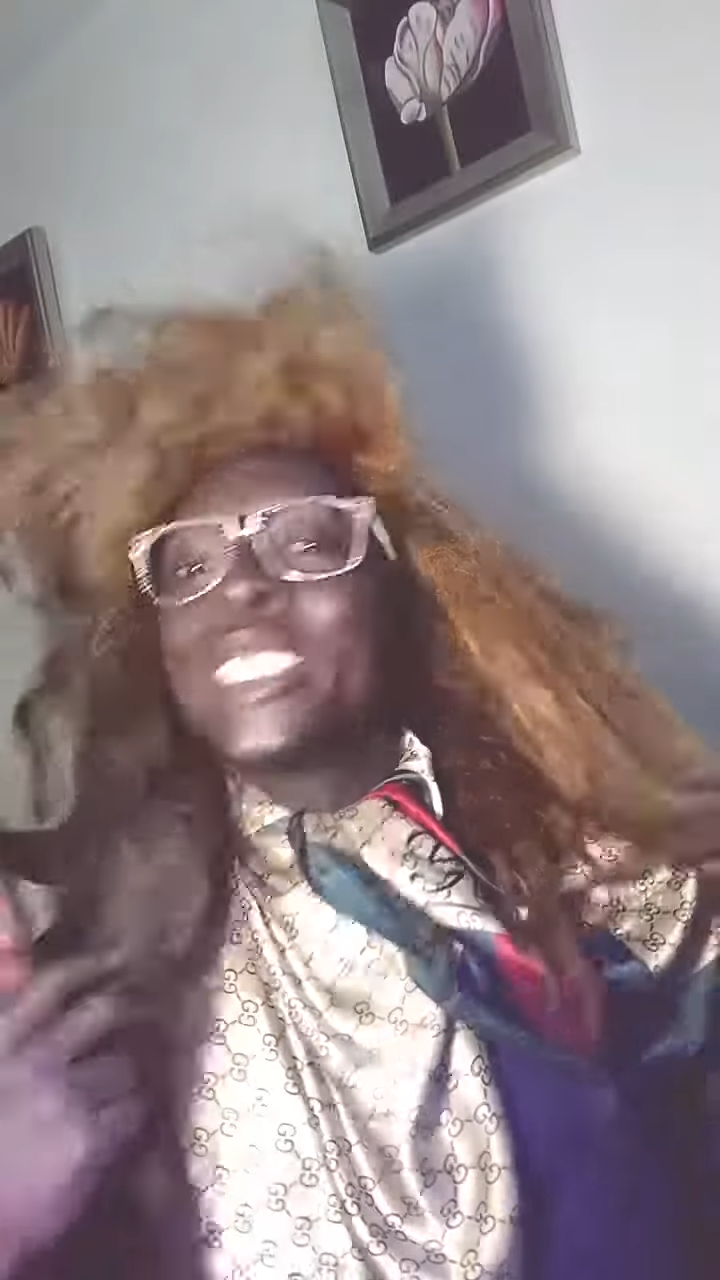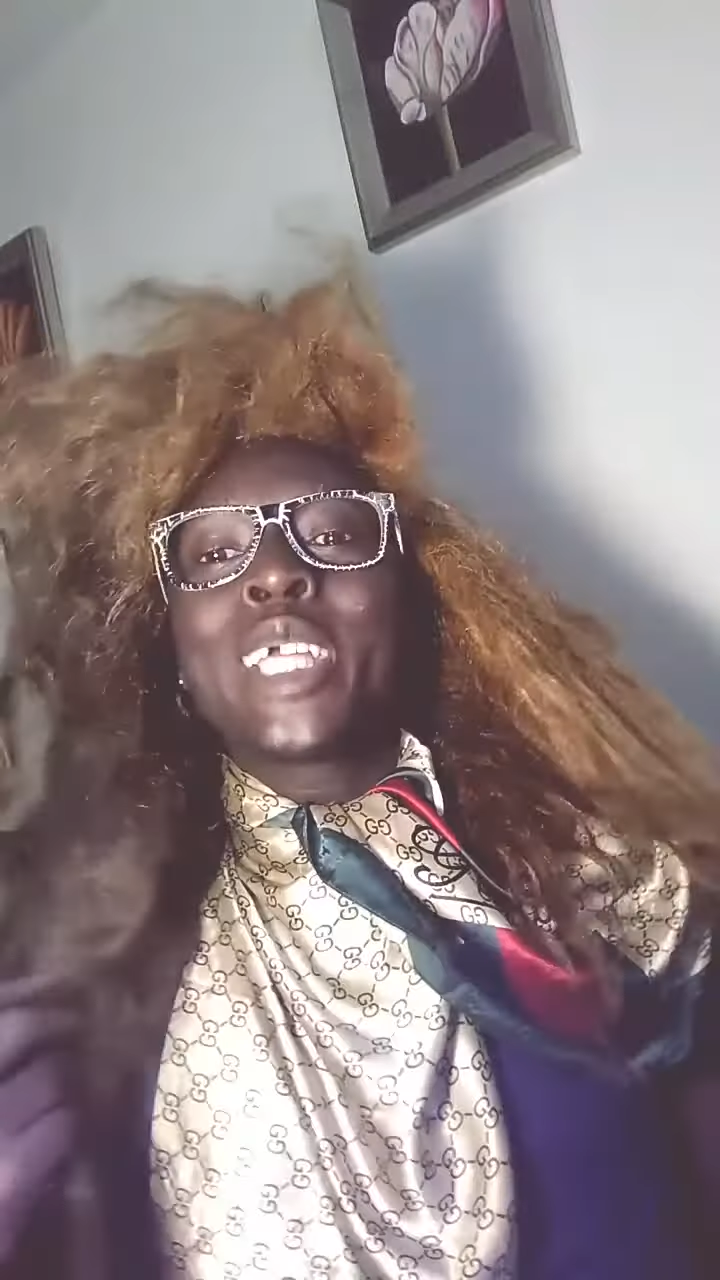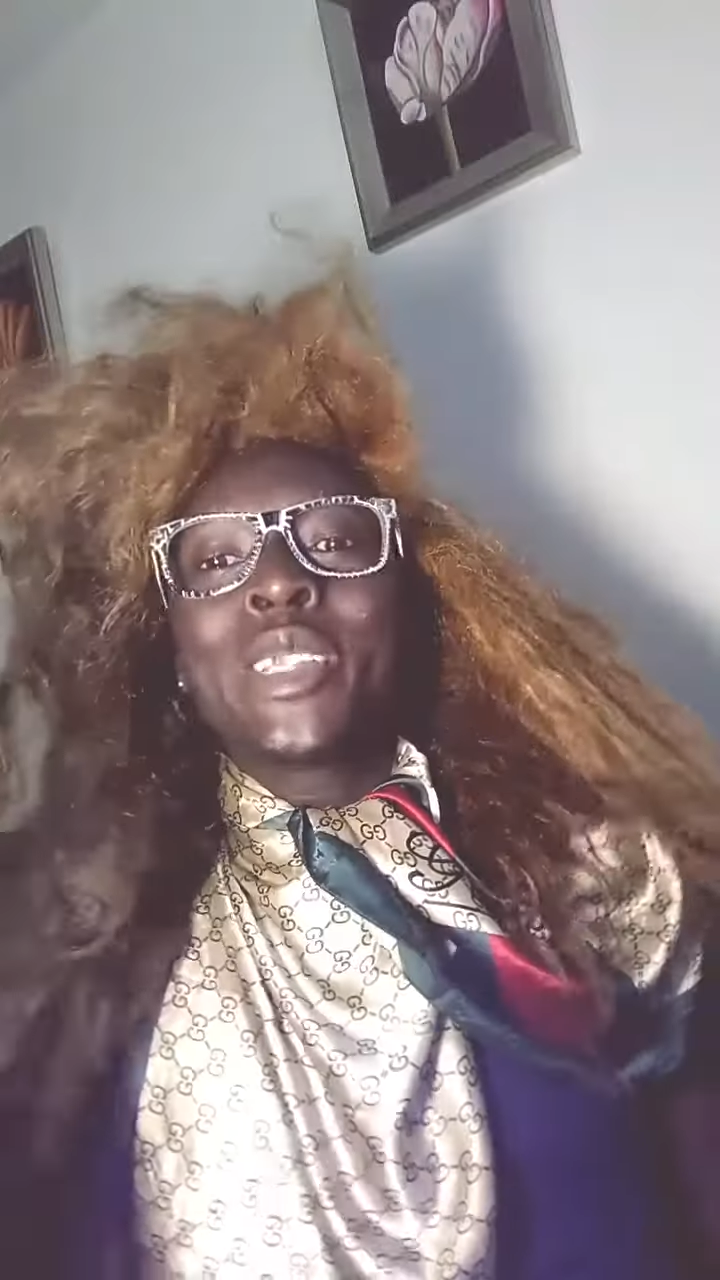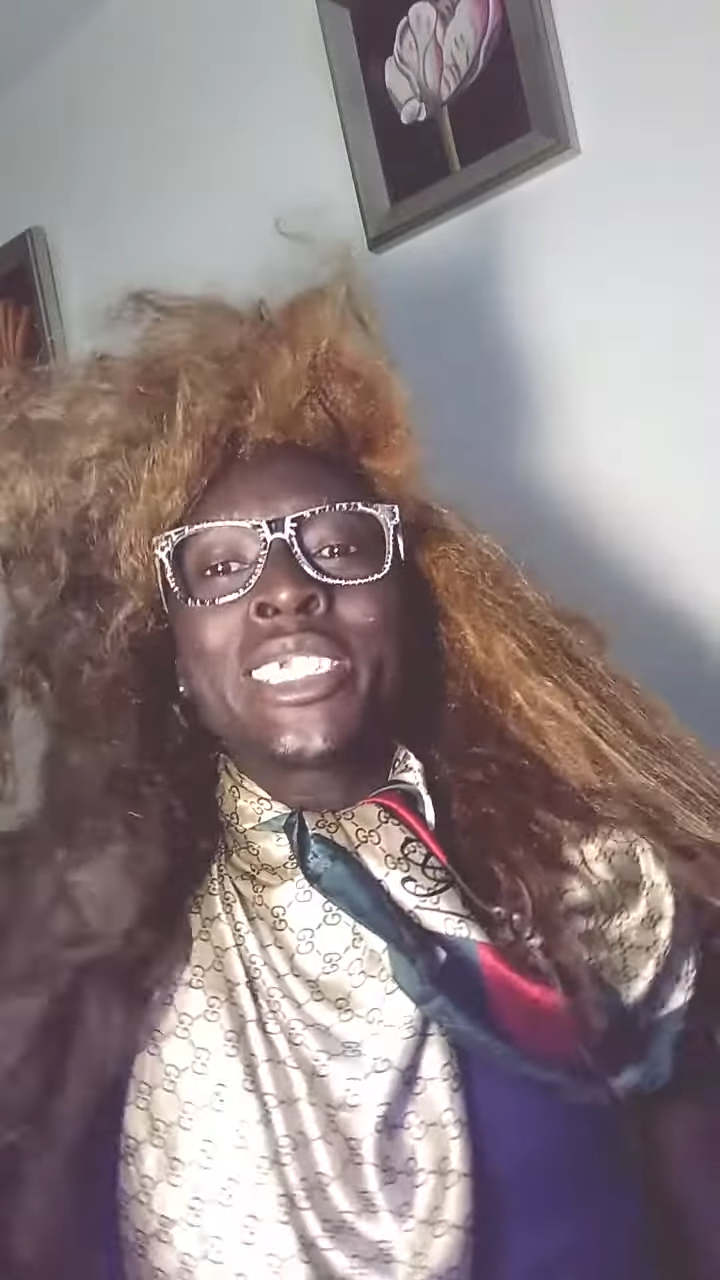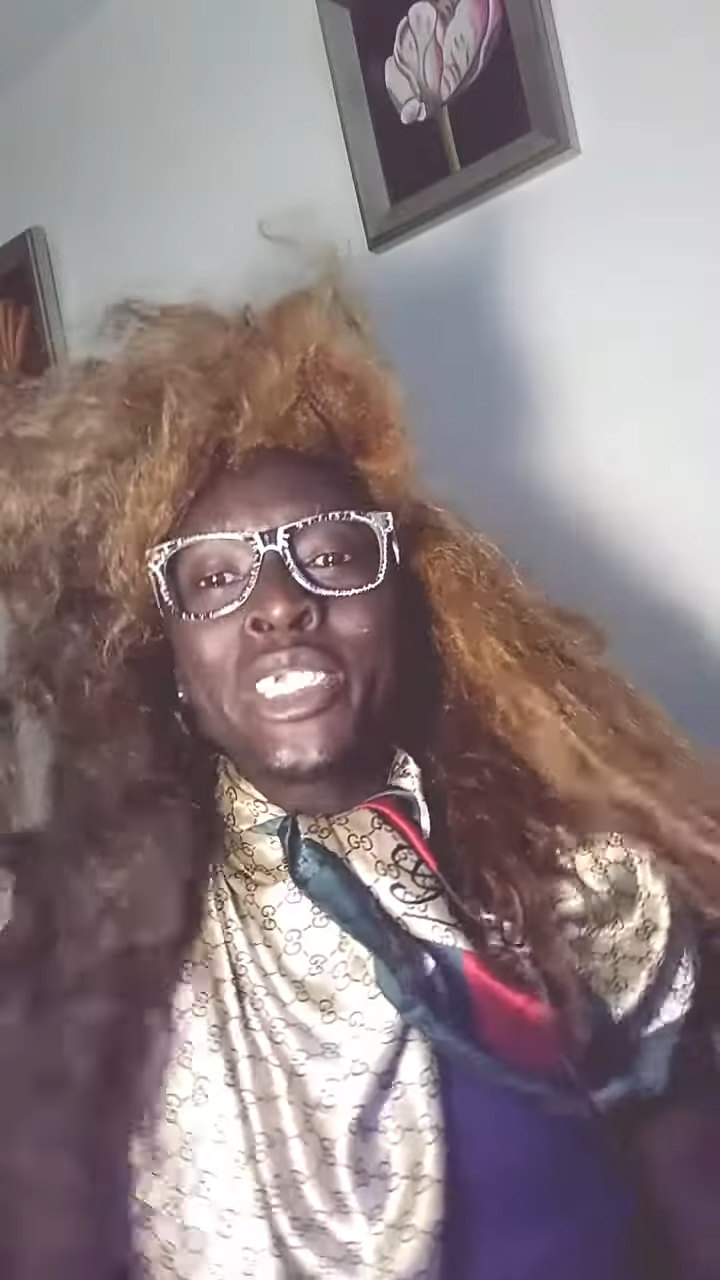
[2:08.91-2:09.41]

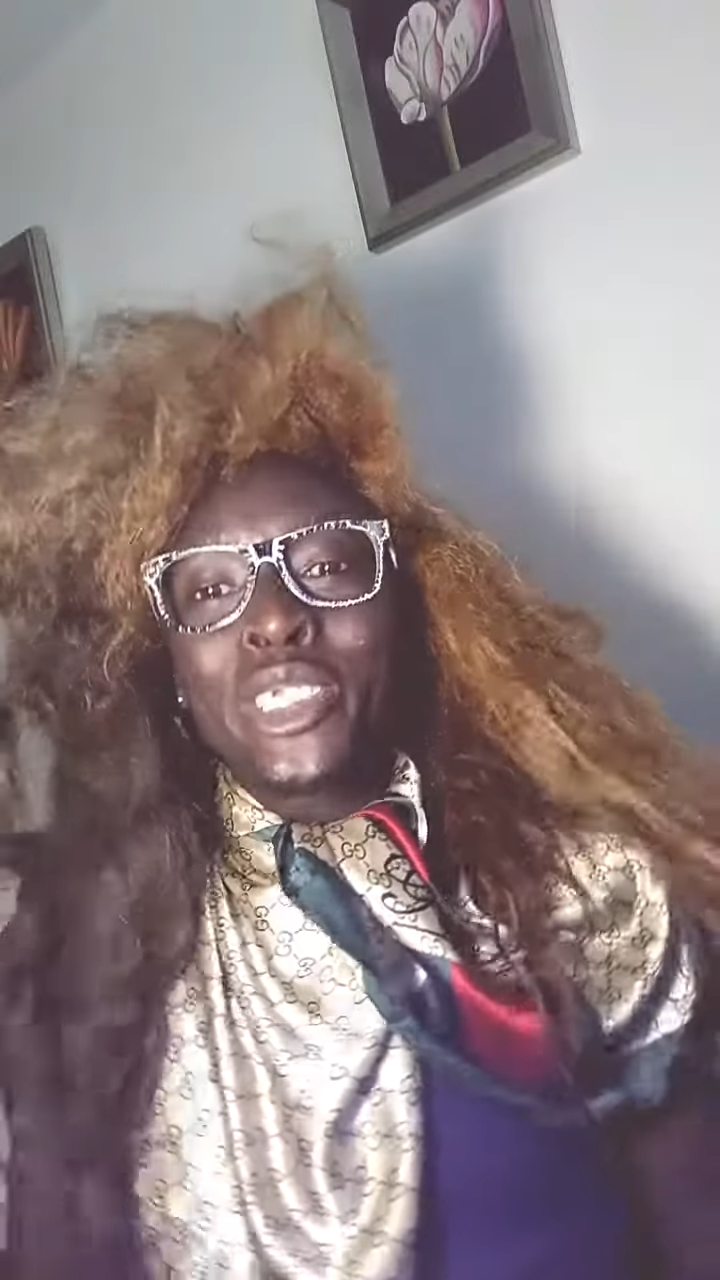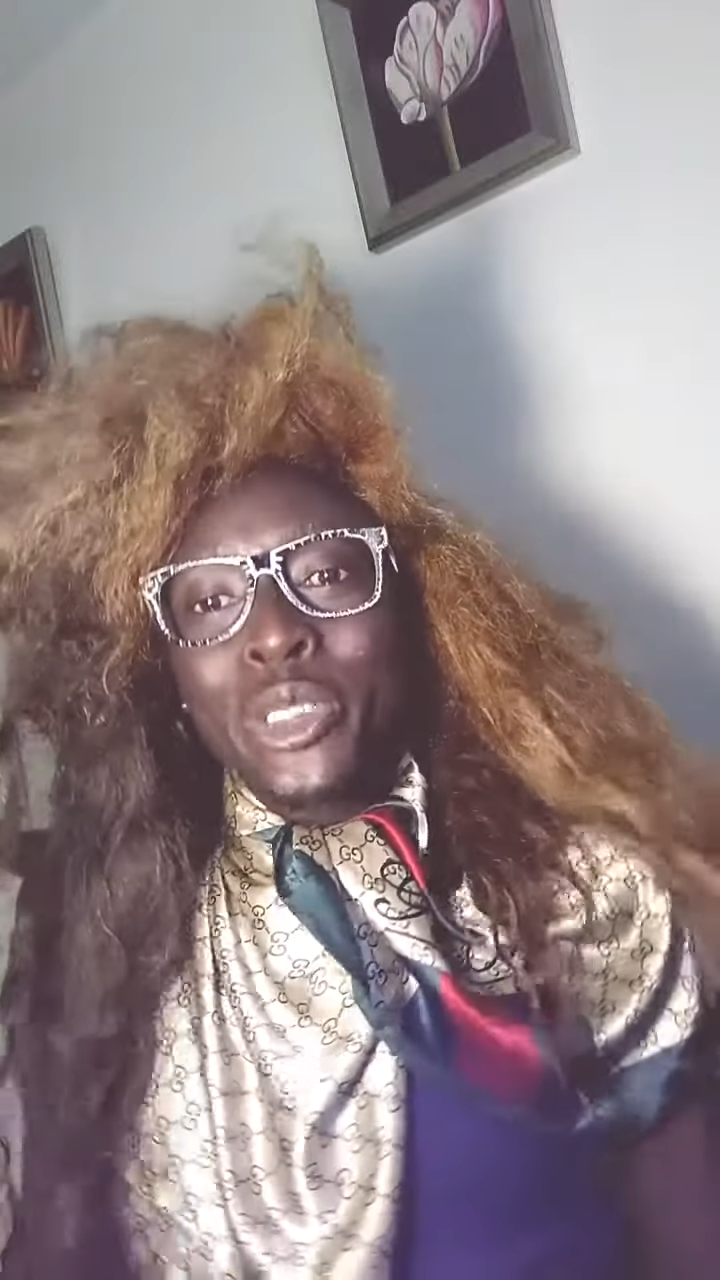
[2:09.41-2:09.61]
So this is